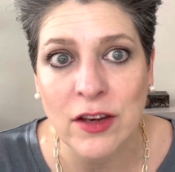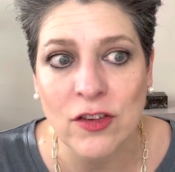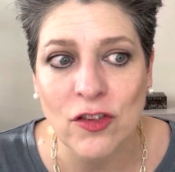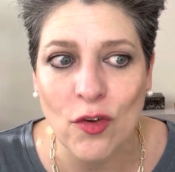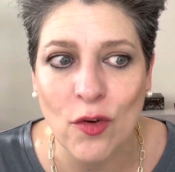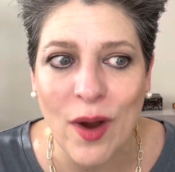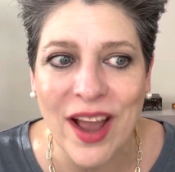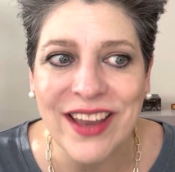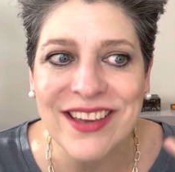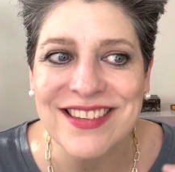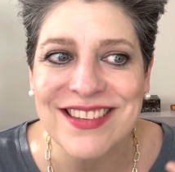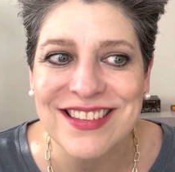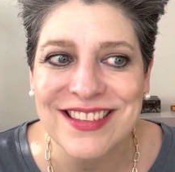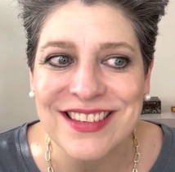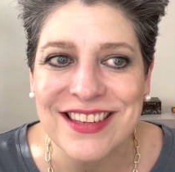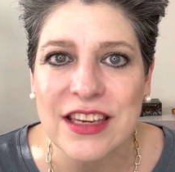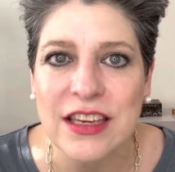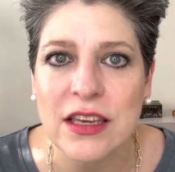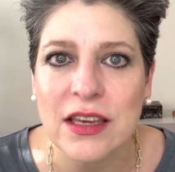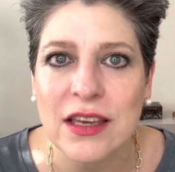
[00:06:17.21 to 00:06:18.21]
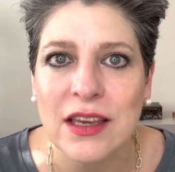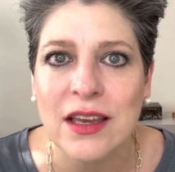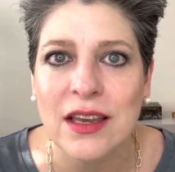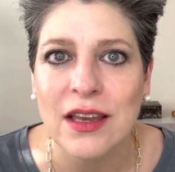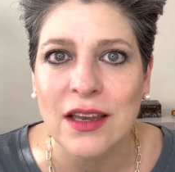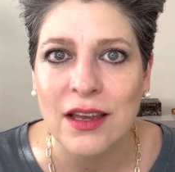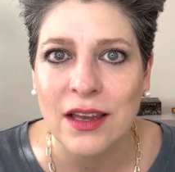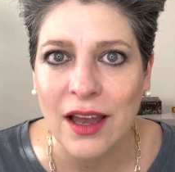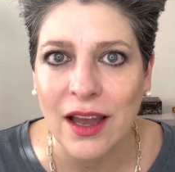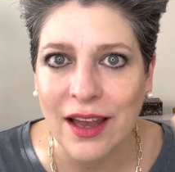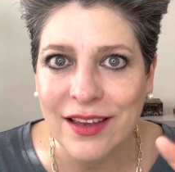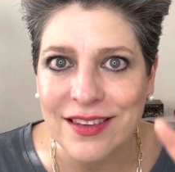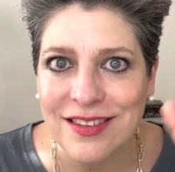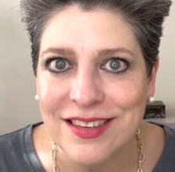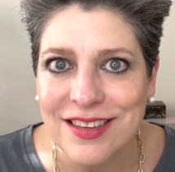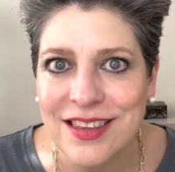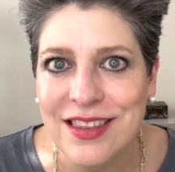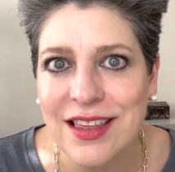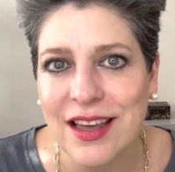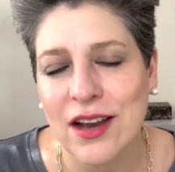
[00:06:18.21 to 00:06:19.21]
So I see
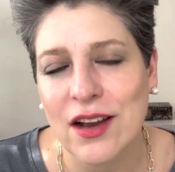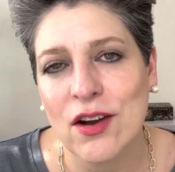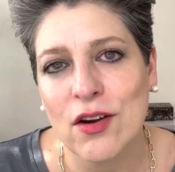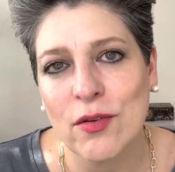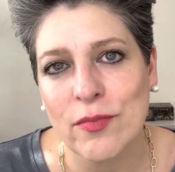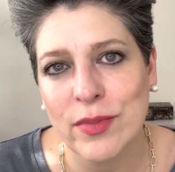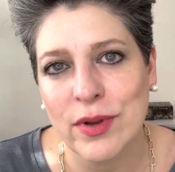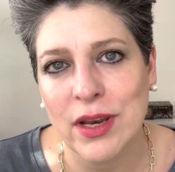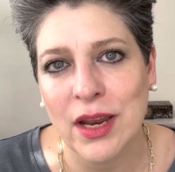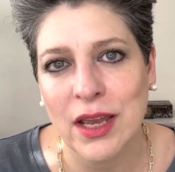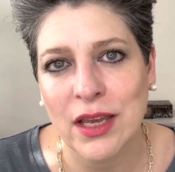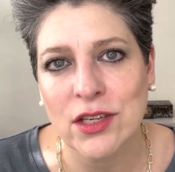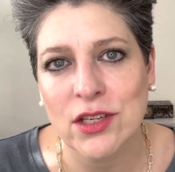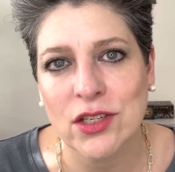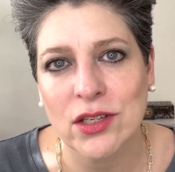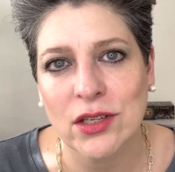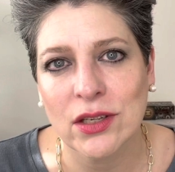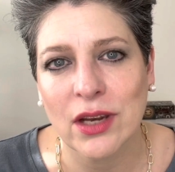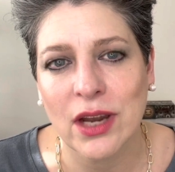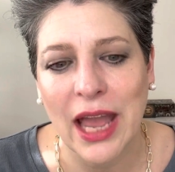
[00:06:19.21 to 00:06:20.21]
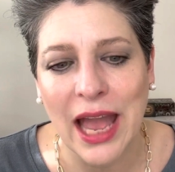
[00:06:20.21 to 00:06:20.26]
that combination